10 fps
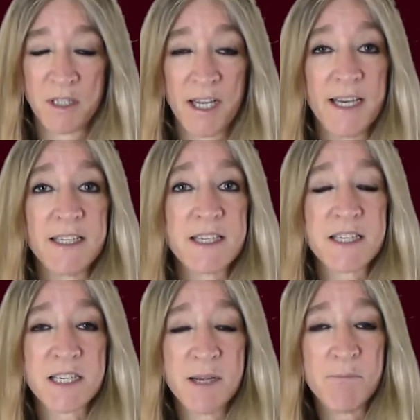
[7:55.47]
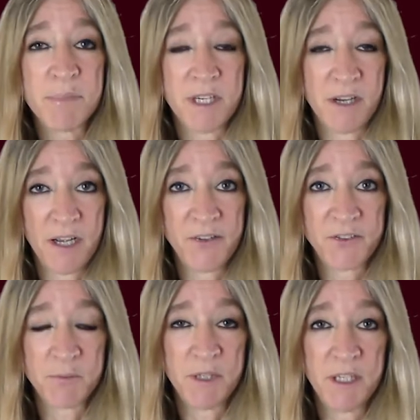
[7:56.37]
A
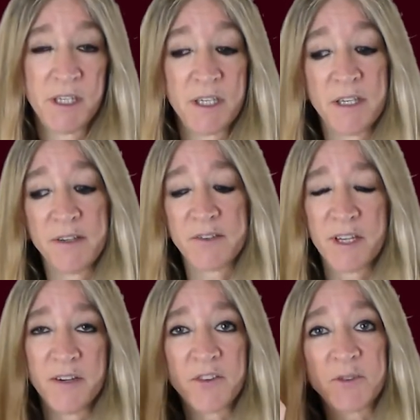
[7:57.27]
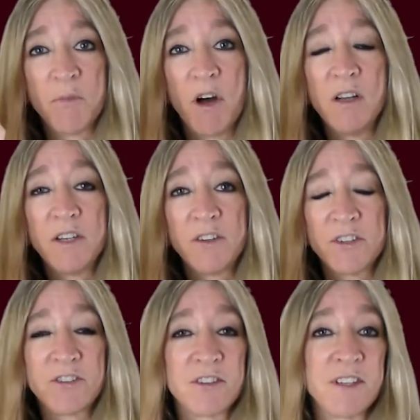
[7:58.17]
tympanostomy is a small
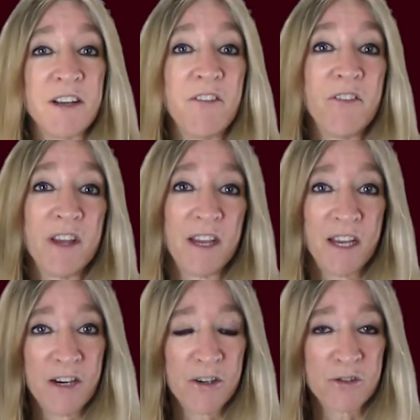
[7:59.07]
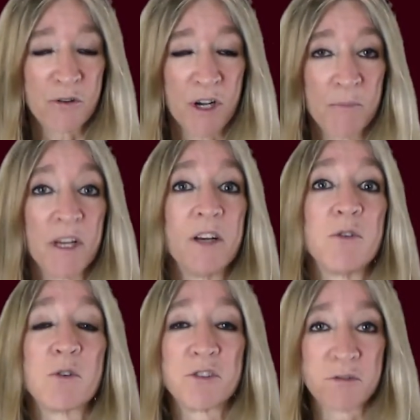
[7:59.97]
incision in the eardrum in
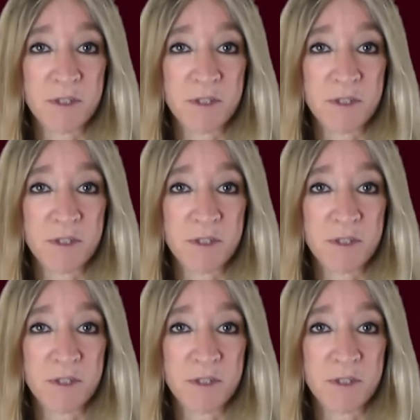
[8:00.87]
order to